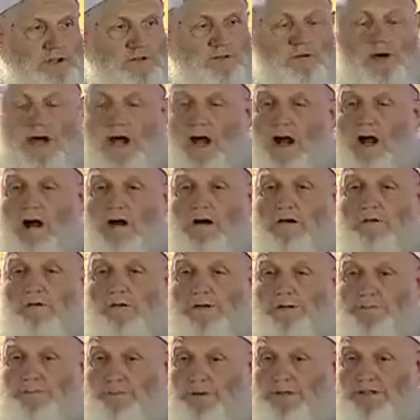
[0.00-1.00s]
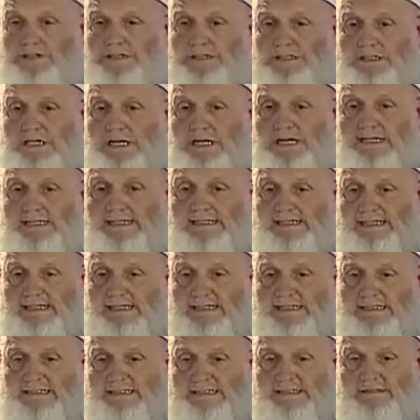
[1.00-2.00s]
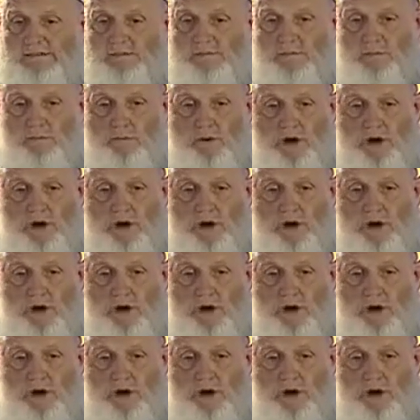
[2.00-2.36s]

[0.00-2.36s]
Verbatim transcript: So how would a person like this